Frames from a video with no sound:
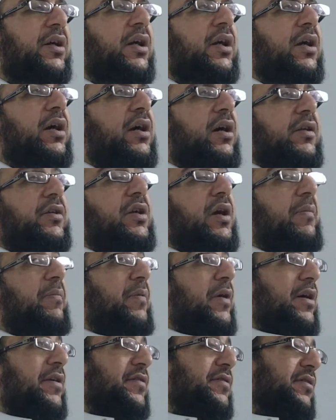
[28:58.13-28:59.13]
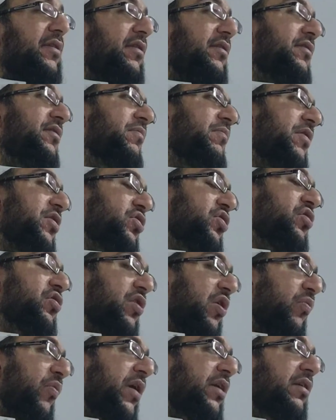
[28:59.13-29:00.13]
The Abbasid mercenaries are
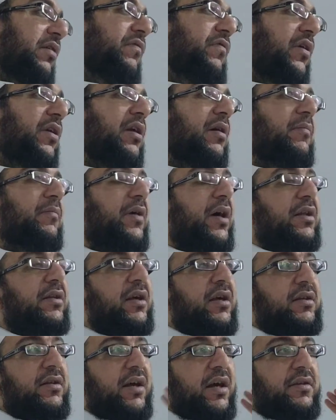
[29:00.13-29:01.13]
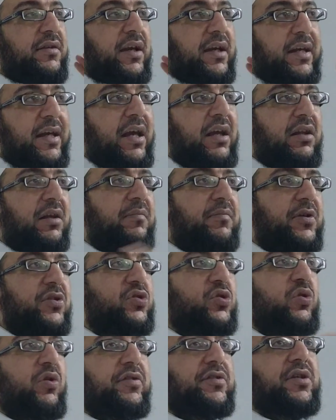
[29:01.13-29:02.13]
waiting for them, and they kill him, they
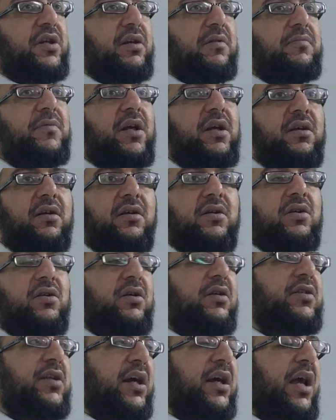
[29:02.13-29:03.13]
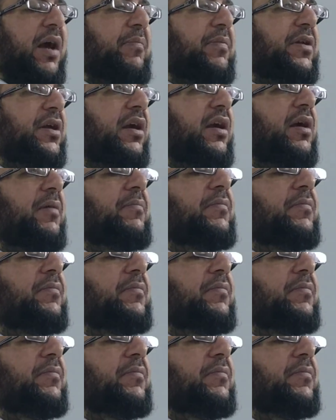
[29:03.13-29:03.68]
slaughter him, they decapitate him.